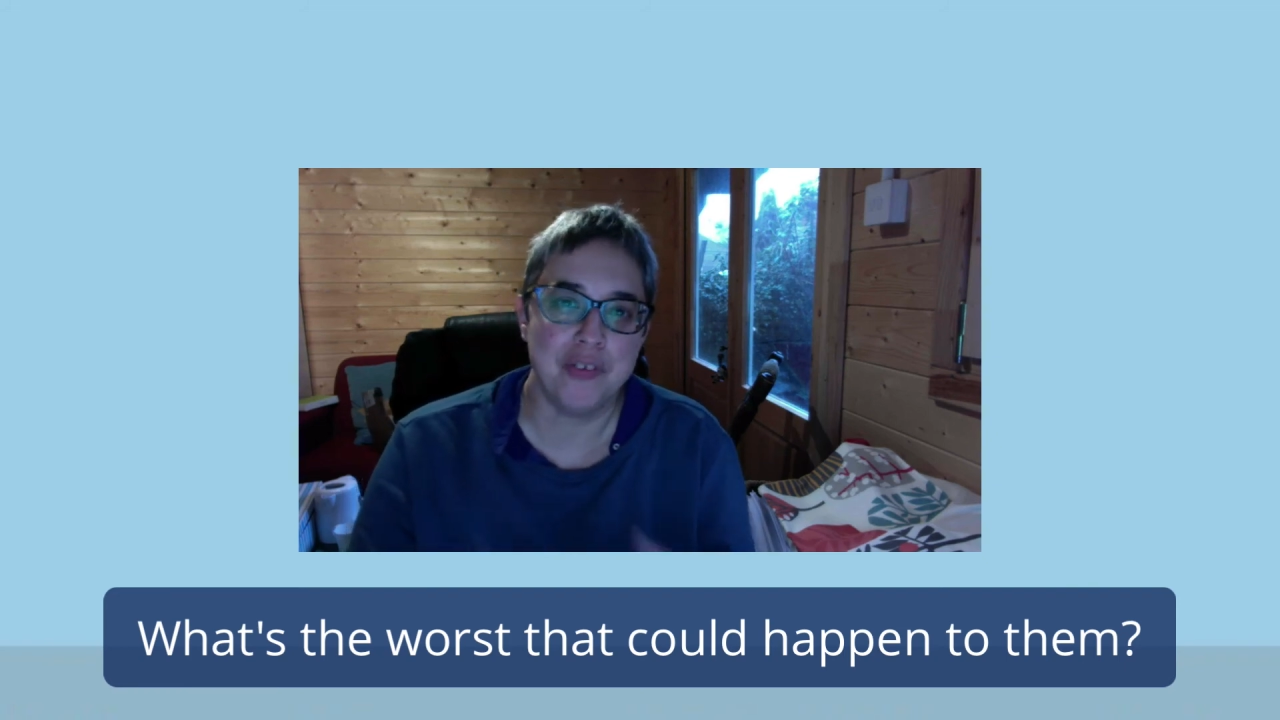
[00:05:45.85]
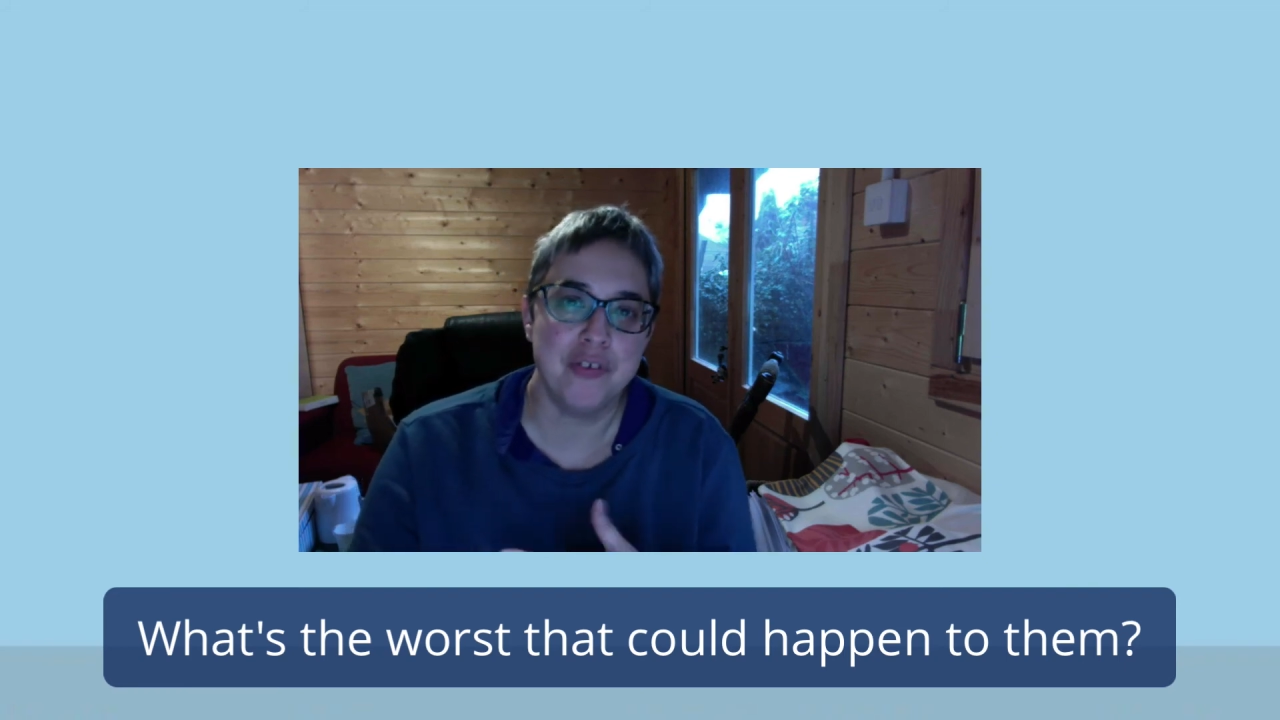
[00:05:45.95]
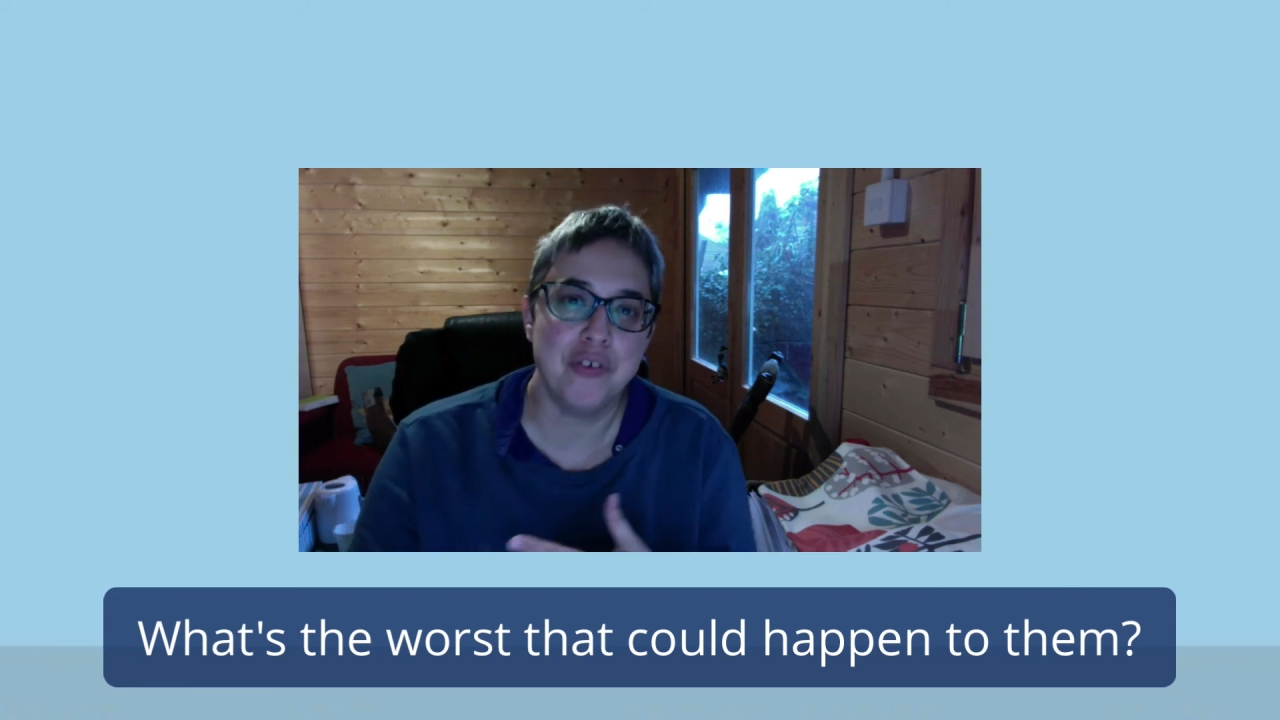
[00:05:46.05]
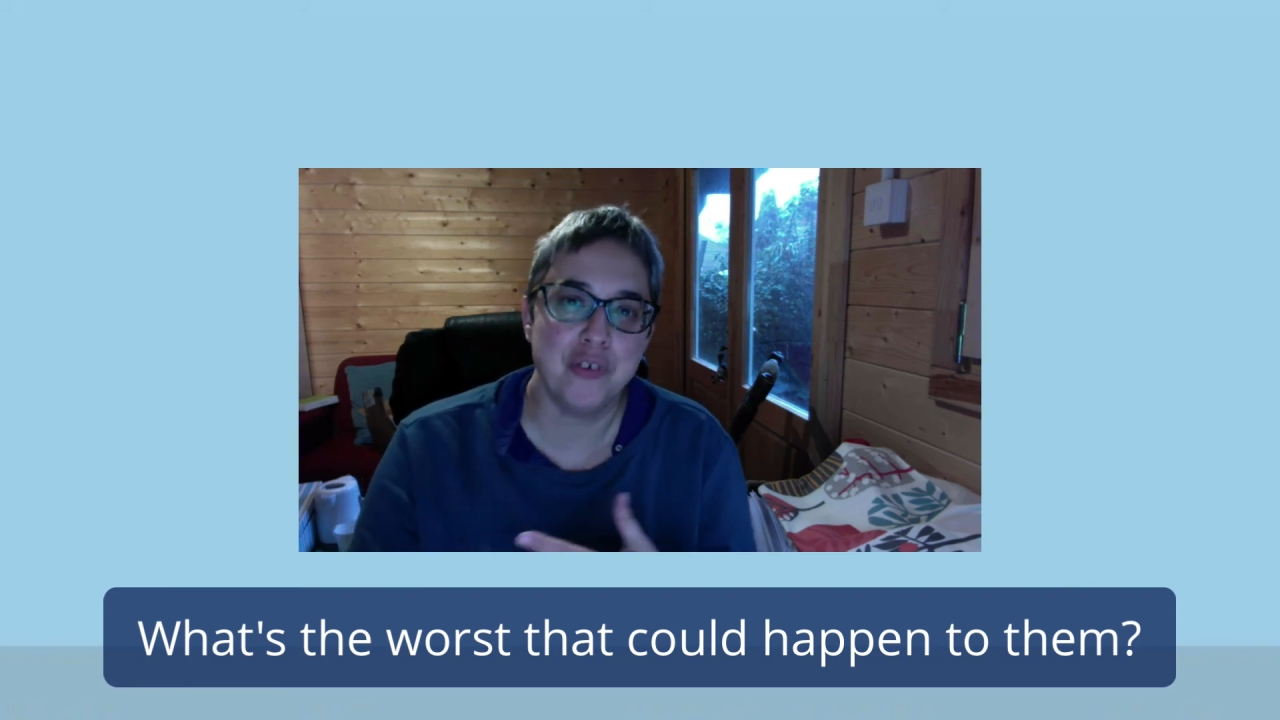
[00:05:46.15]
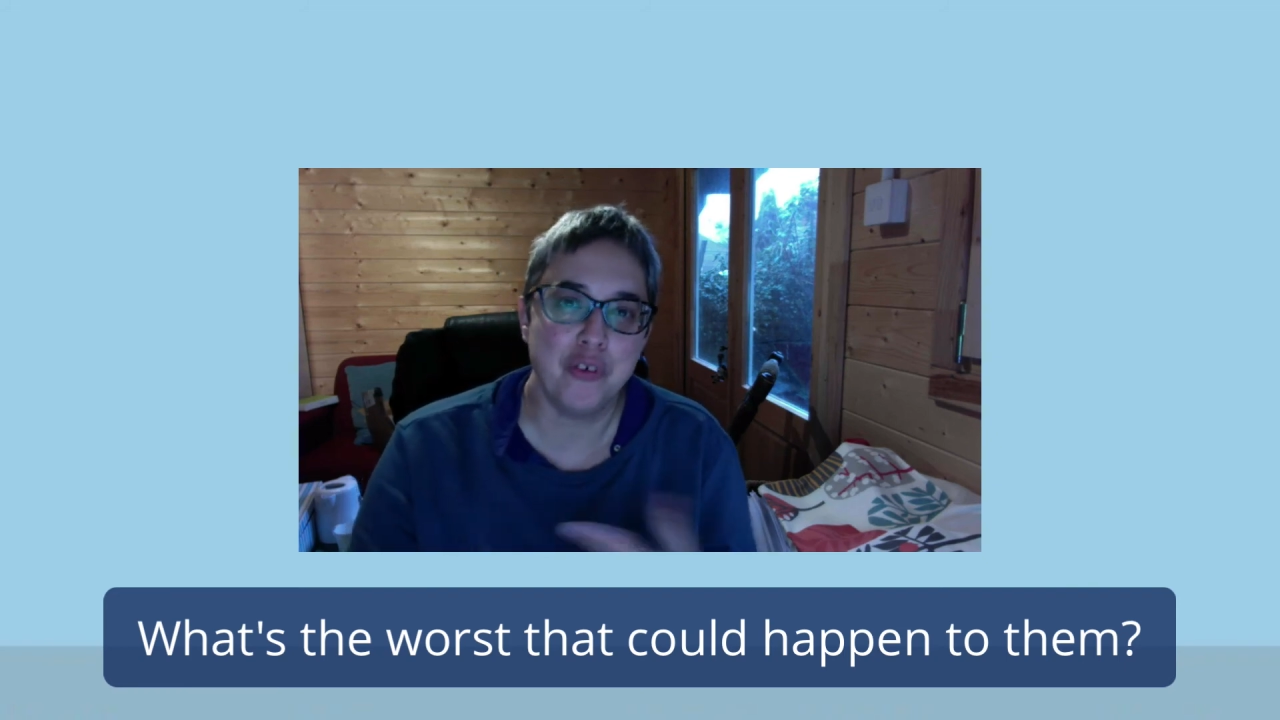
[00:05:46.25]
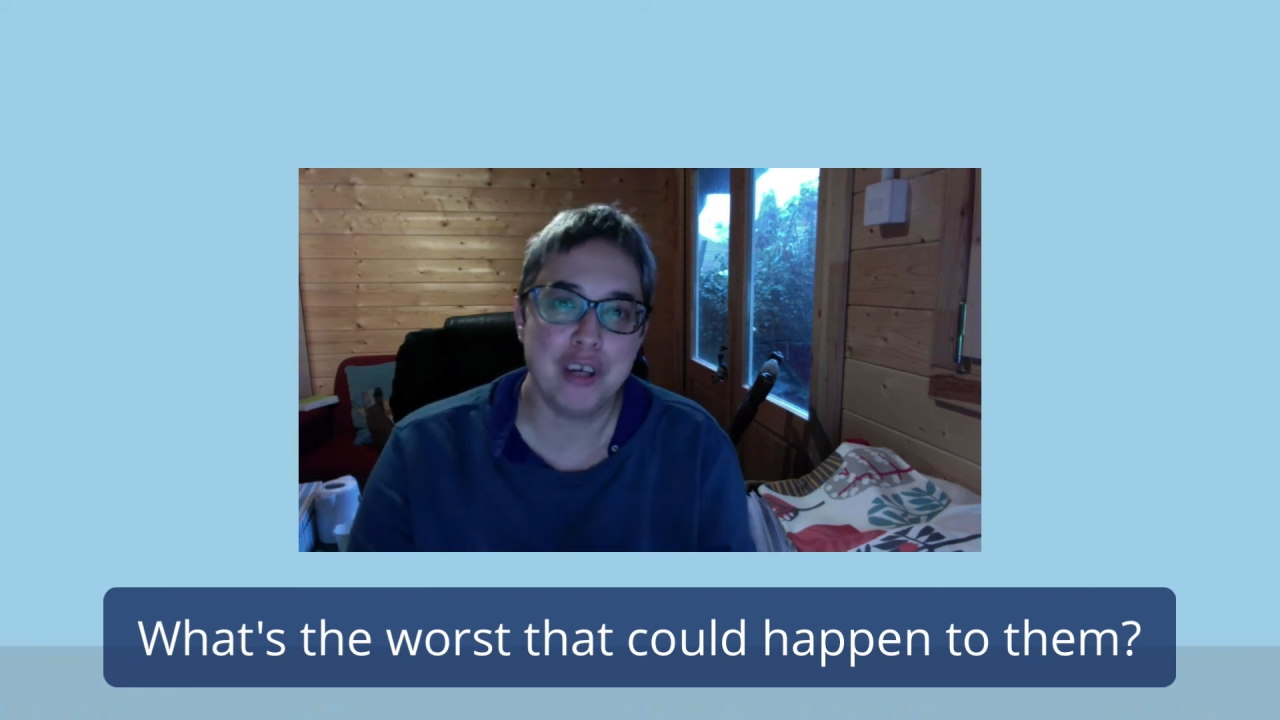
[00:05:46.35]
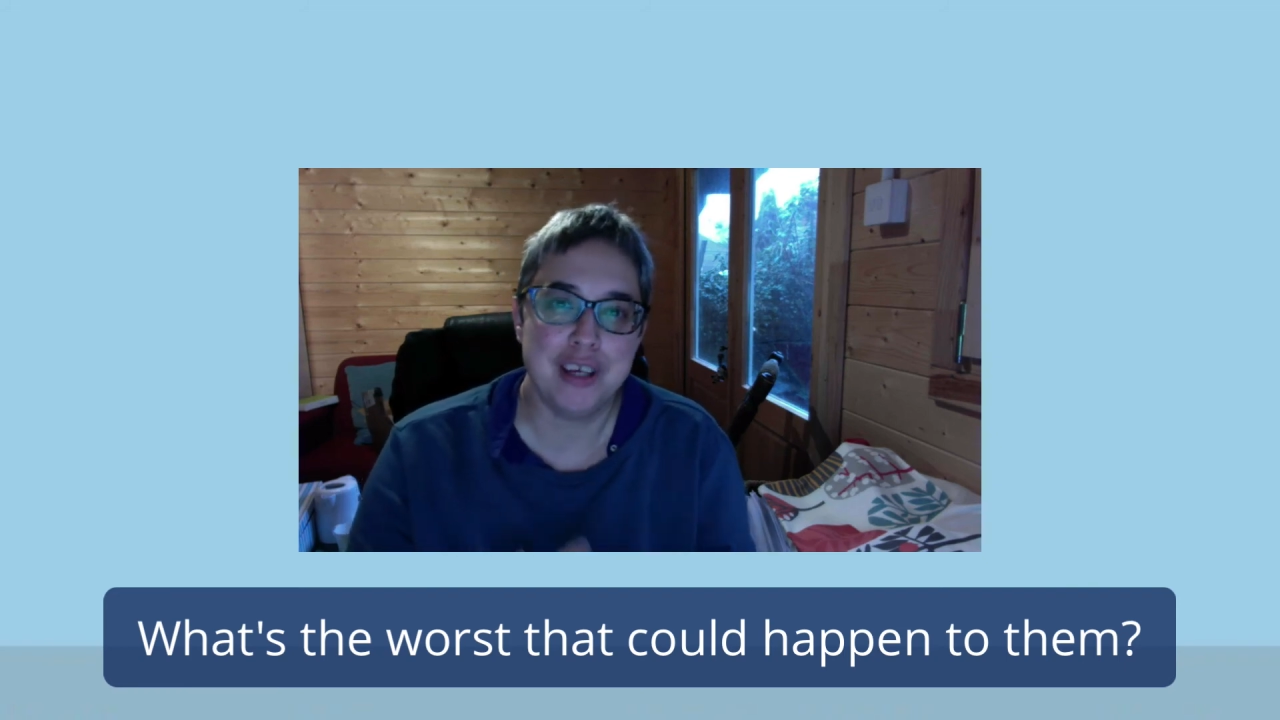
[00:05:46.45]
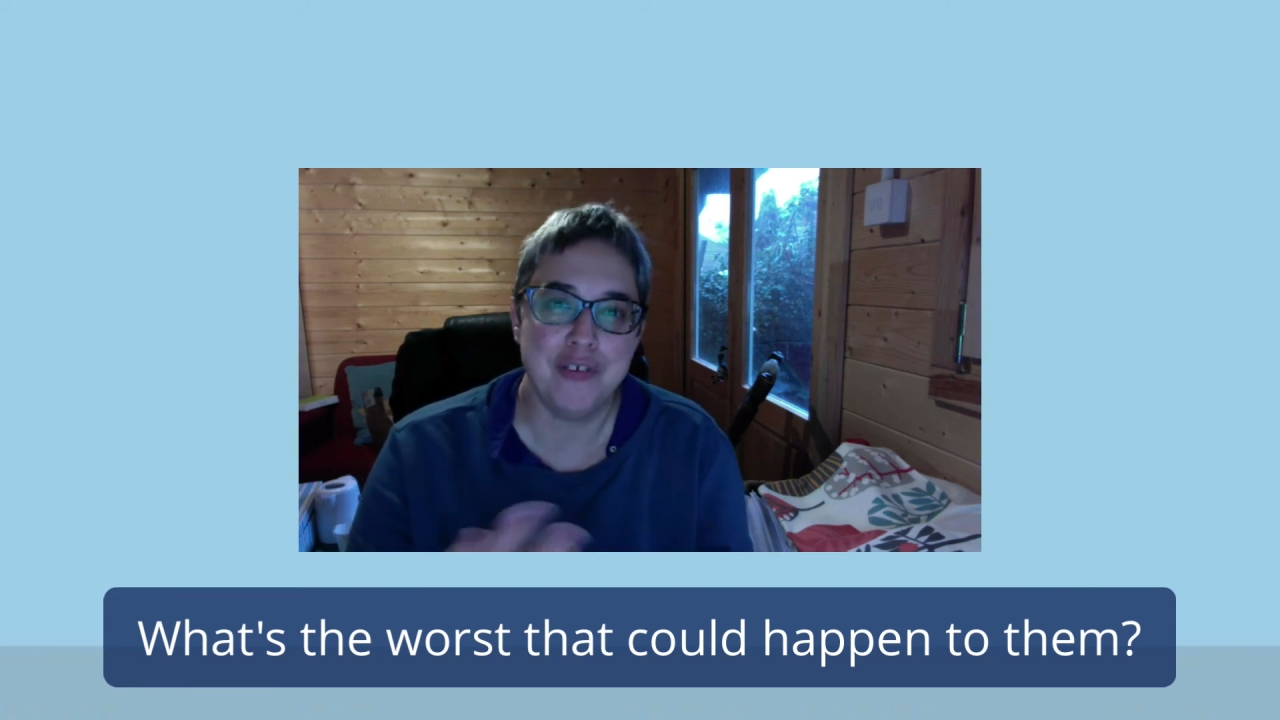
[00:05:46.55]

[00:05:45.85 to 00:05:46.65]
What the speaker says: stories